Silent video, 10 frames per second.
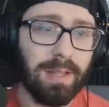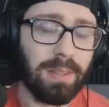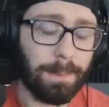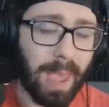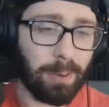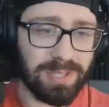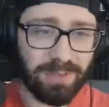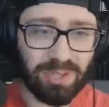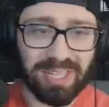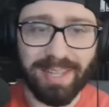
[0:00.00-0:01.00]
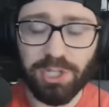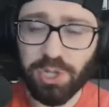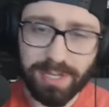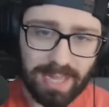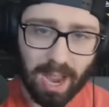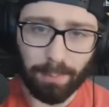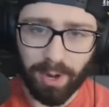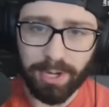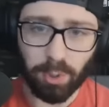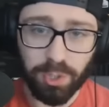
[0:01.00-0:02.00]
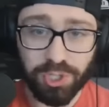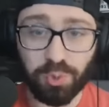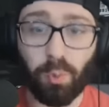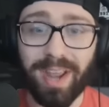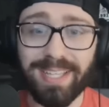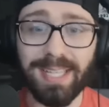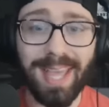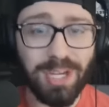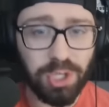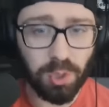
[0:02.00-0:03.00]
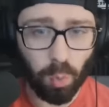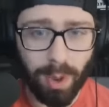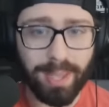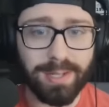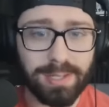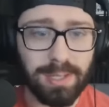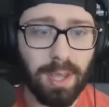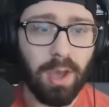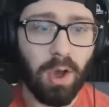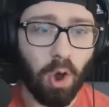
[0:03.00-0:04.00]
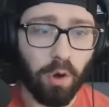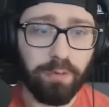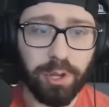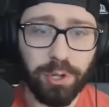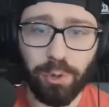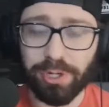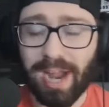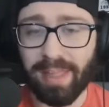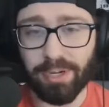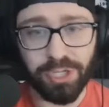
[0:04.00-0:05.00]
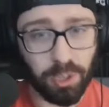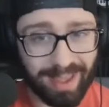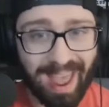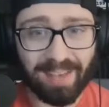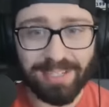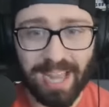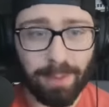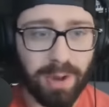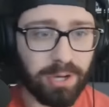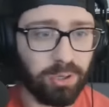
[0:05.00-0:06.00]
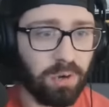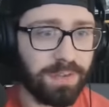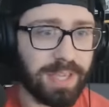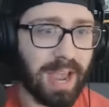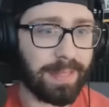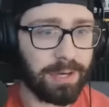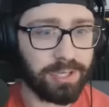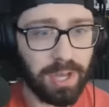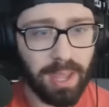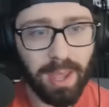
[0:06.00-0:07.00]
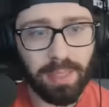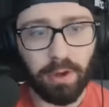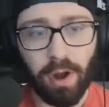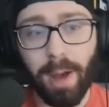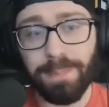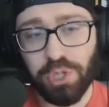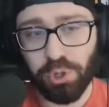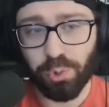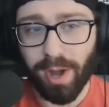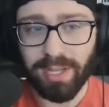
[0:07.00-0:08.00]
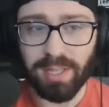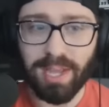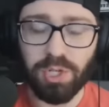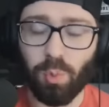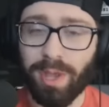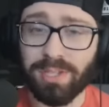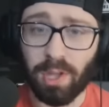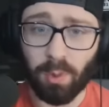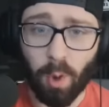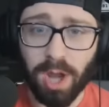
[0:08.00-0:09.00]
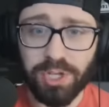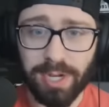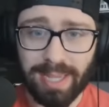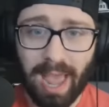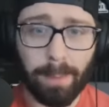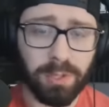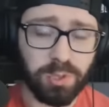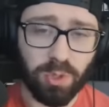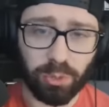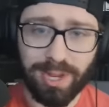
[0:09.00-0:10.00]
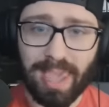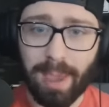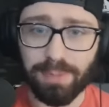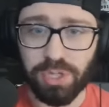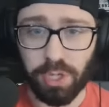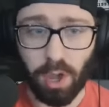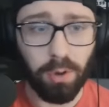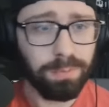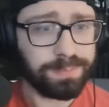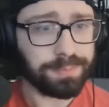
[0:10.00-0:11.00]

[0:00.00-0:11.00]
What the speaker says: The Penguins have clinched the tiebreaker, which is regulation wins over the New York Islanders. So they have a tiebreaker over the Islanders. They're up two regulation wins on the Washington Capitals with three games to go.